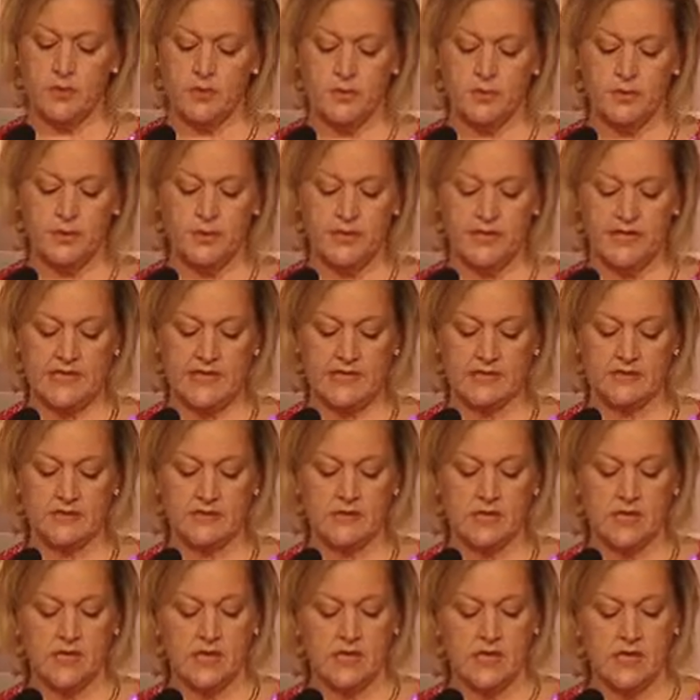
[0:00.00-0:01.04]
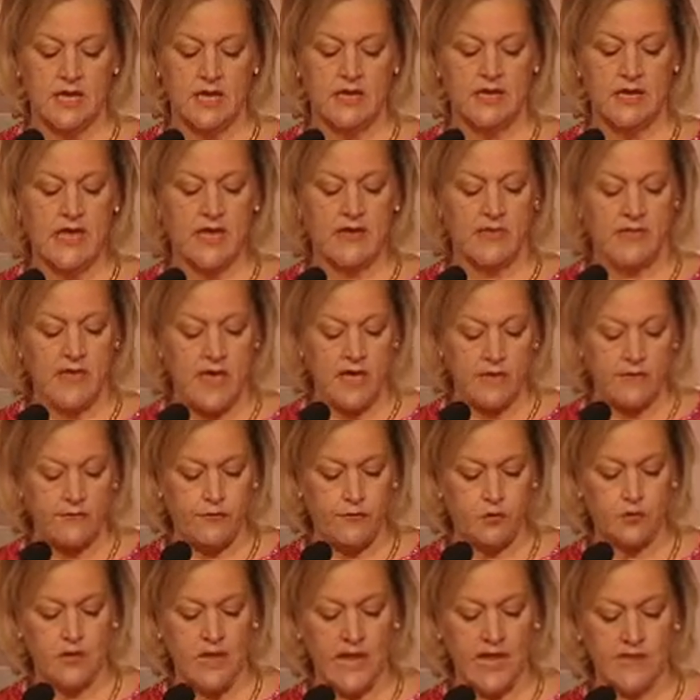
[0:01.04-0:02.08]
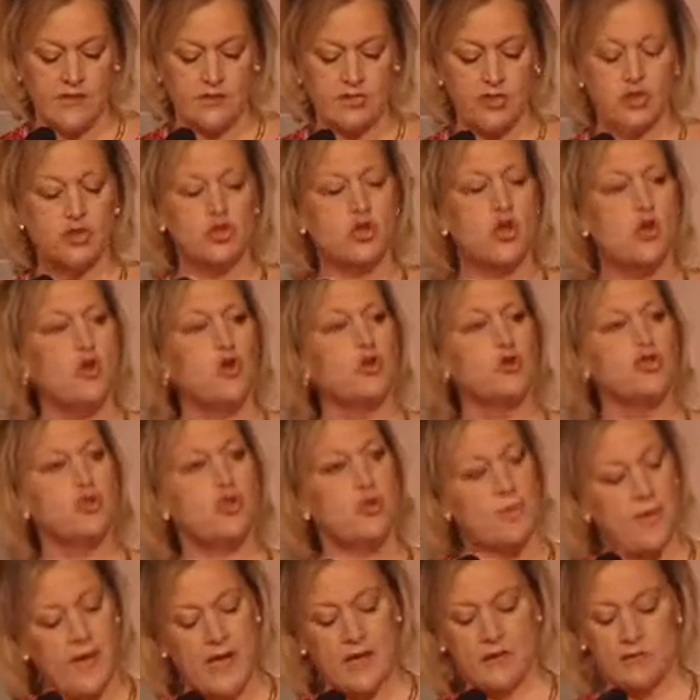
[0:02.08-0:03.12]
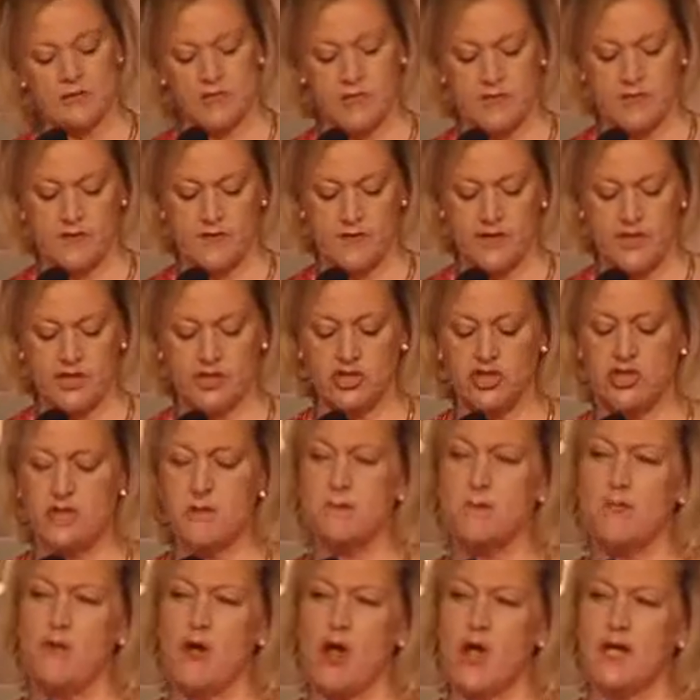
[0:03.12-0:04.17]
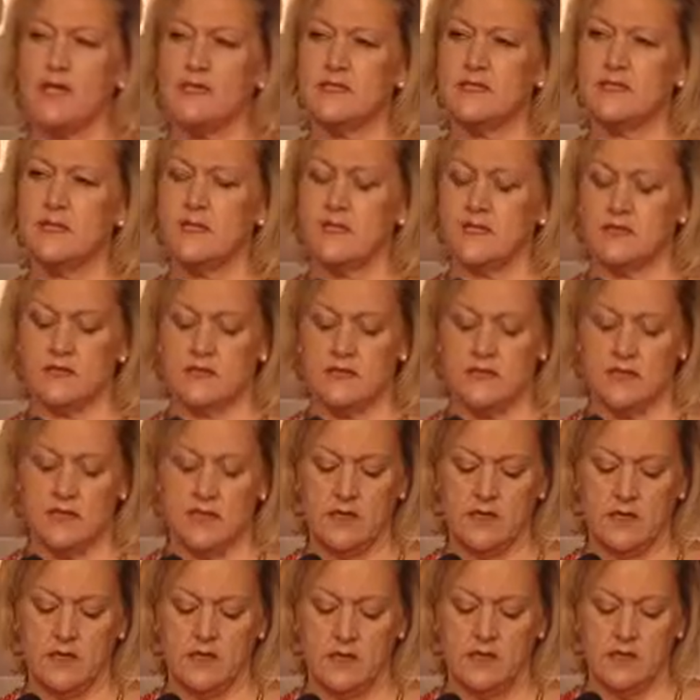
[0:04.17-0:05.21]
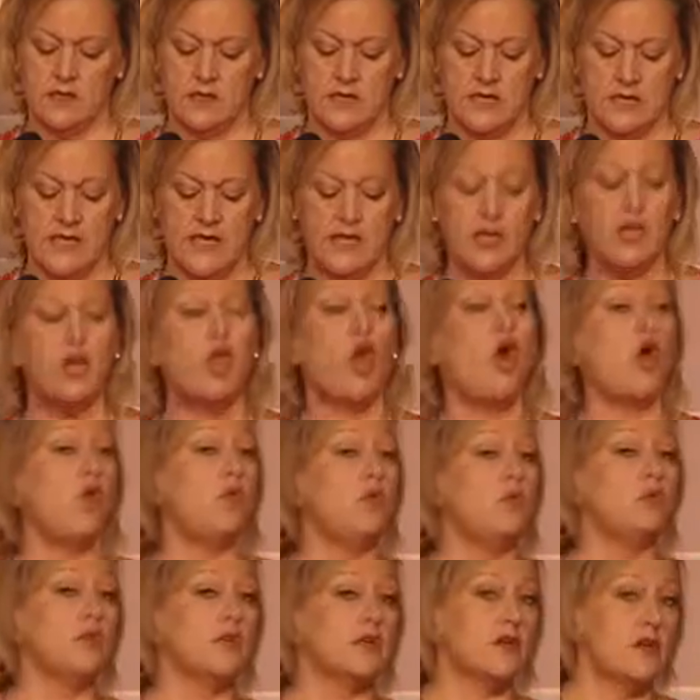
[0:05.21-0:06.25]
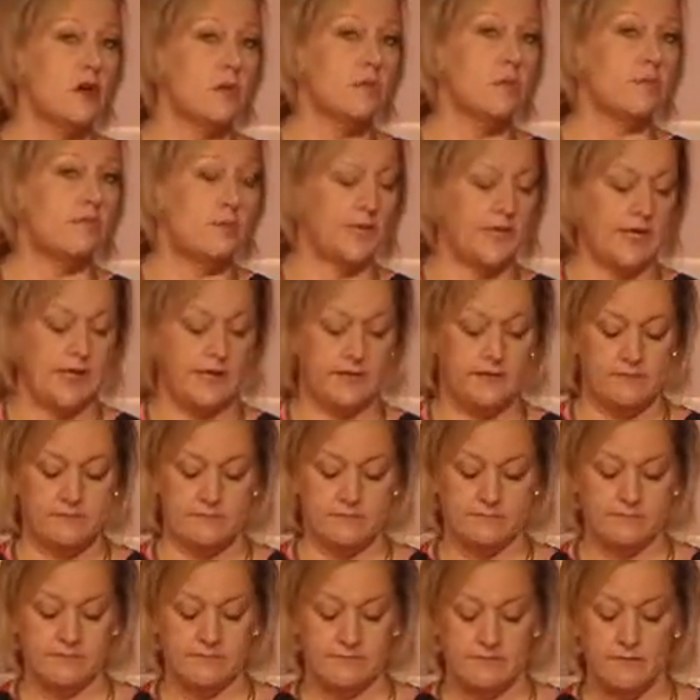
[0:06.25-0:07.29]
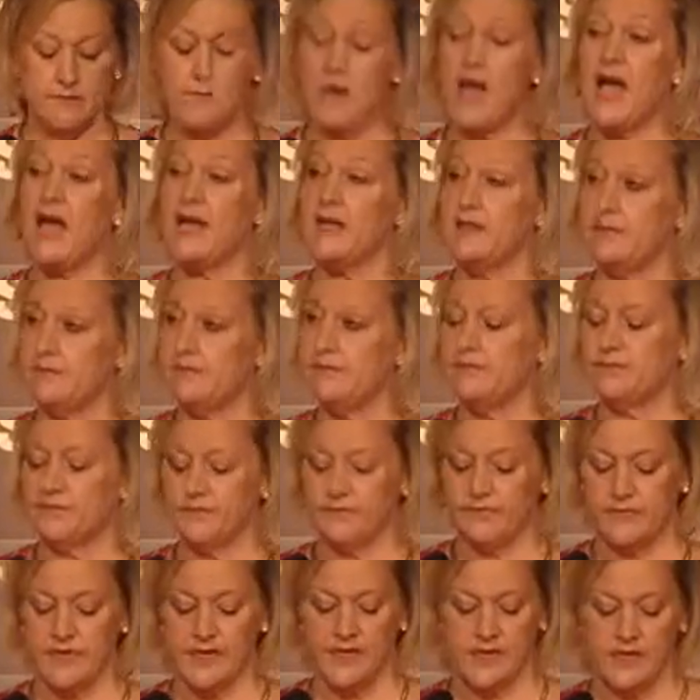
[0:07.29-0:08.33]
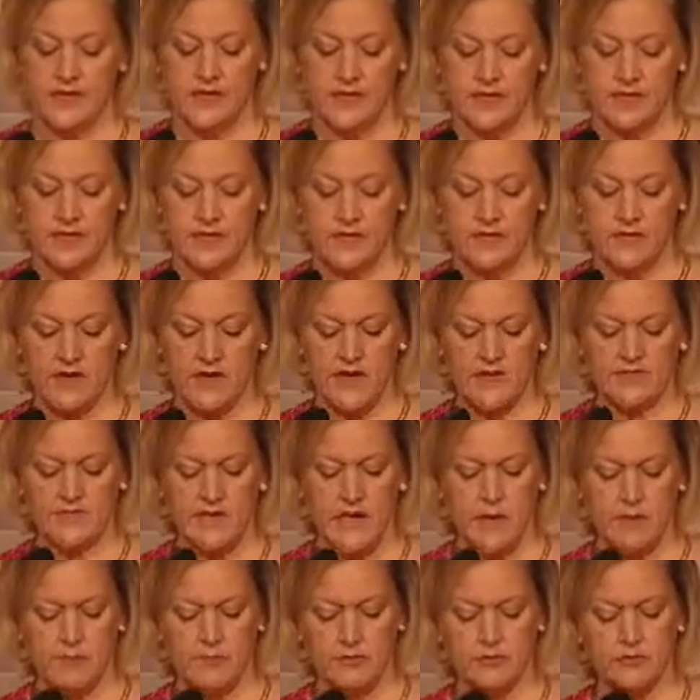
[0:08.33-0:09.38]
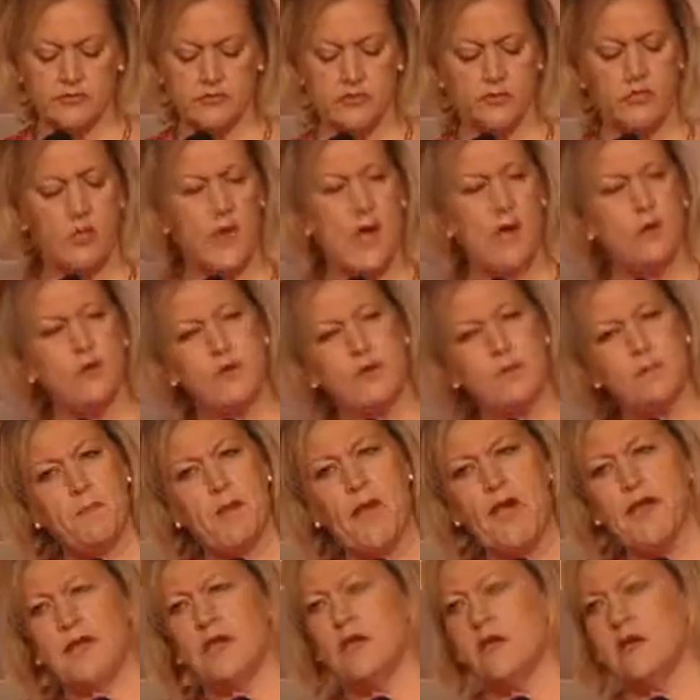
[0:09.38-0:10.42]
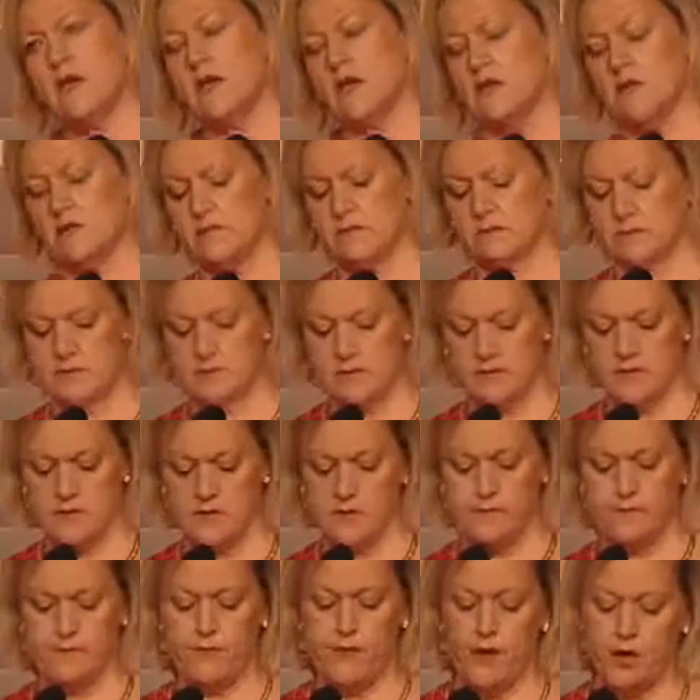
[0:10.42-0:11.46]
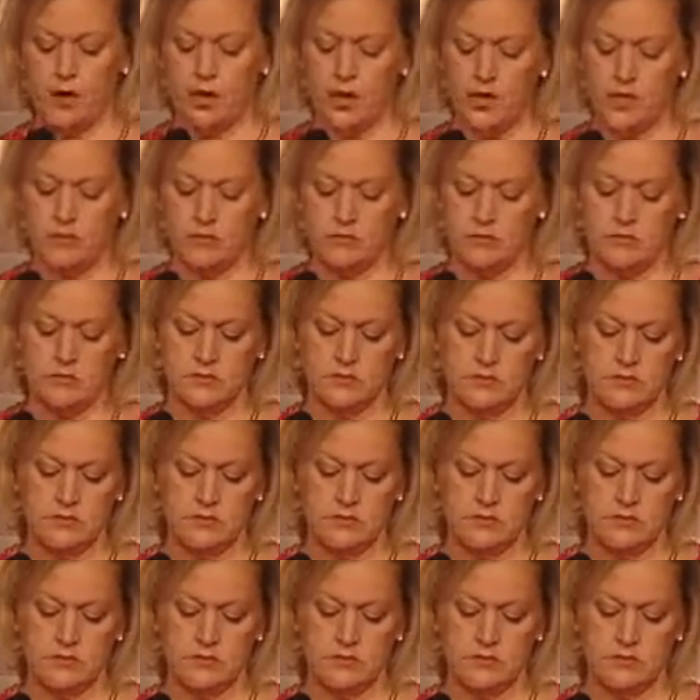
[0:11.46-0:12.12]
companies, and I therefore would like to talk to you about innovation in practice in an older company, mine, giving examples of where we pioneer, follow,